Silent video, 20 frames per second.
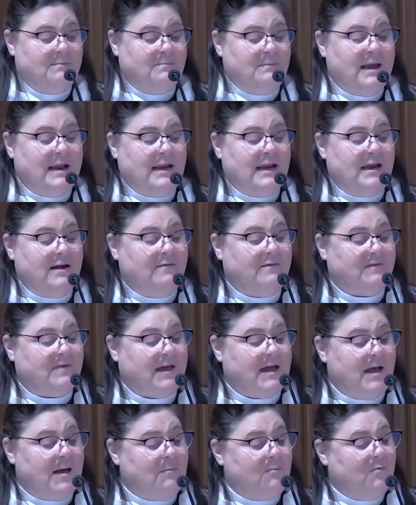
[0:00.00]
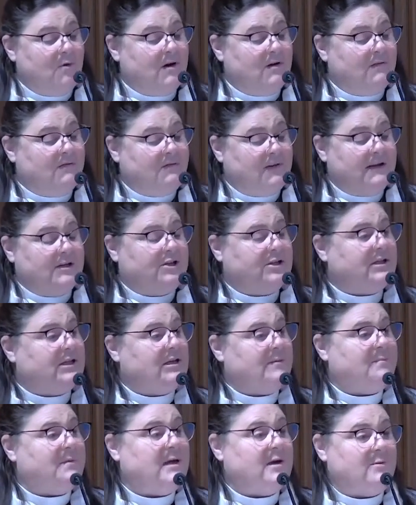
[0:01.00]
Many of them would
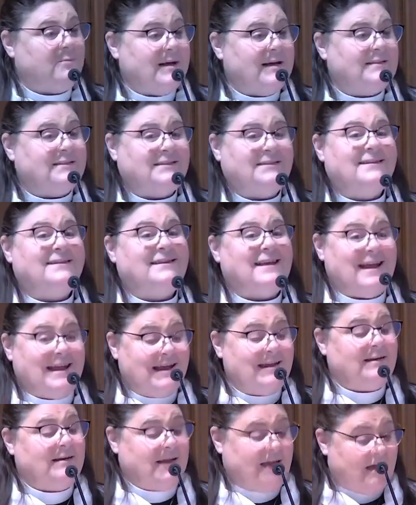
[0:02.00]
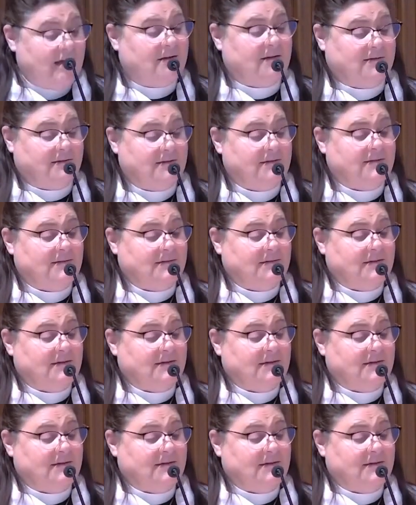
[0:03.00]
eventually be arrested and killed.